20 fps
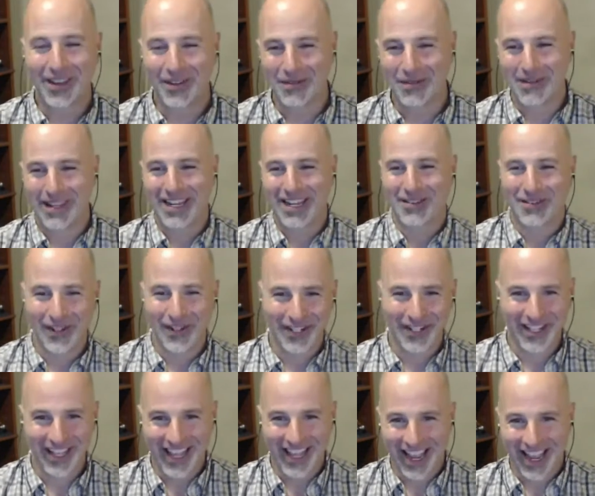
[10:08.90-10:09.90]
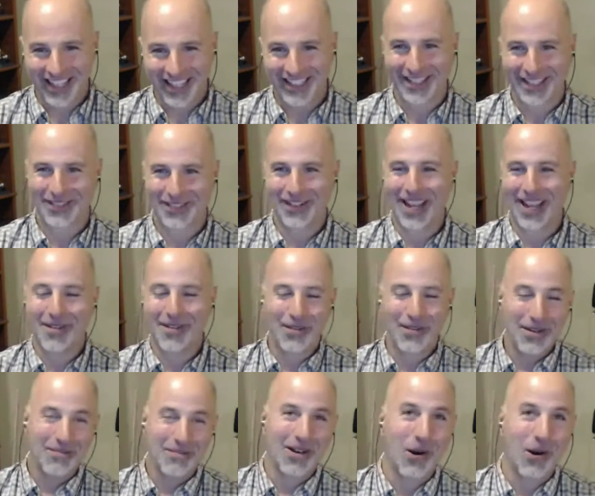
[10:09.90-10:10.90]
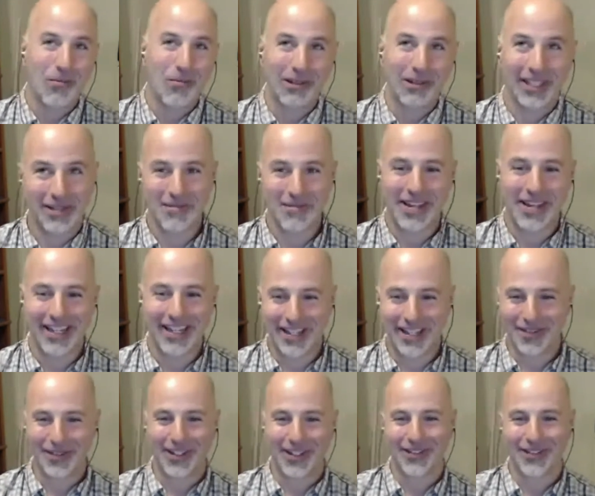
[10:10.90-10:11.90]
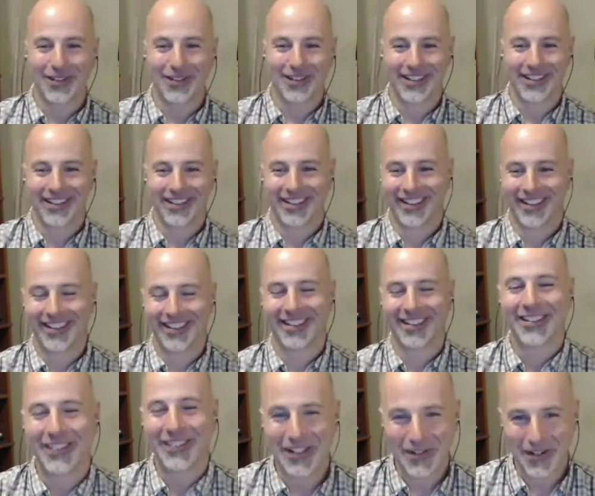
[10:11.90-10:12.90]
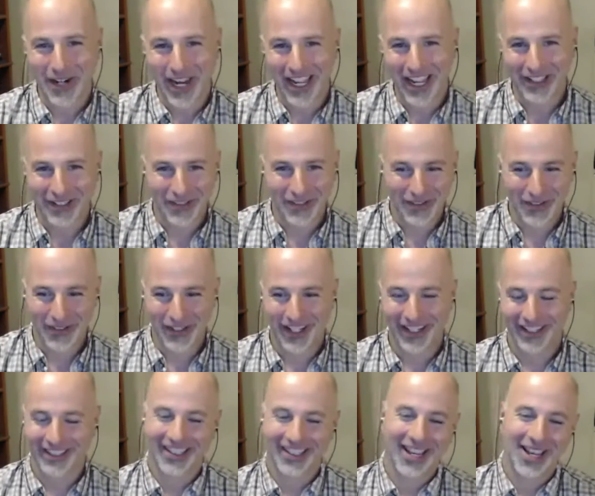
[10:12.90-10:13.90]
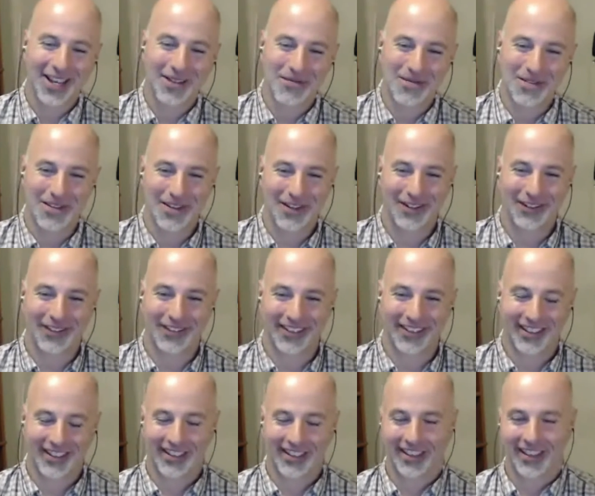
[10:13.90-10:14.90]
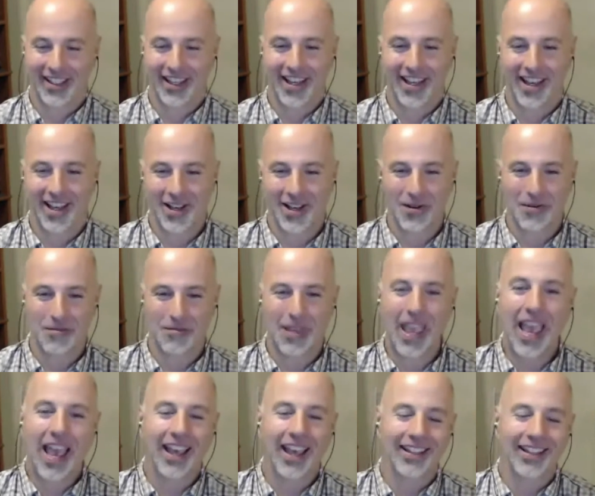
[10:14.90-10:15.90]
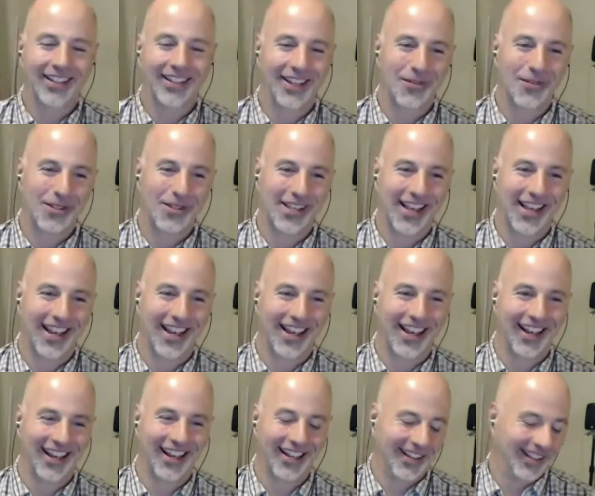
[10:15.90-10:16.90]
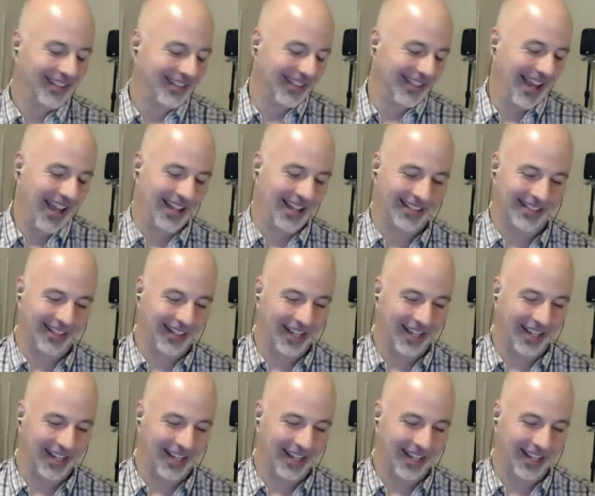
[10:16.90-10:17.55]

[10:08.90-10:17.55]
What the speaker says: we've been eating words on that since we've openly admitted that we were haters for a long time. So it was it's not.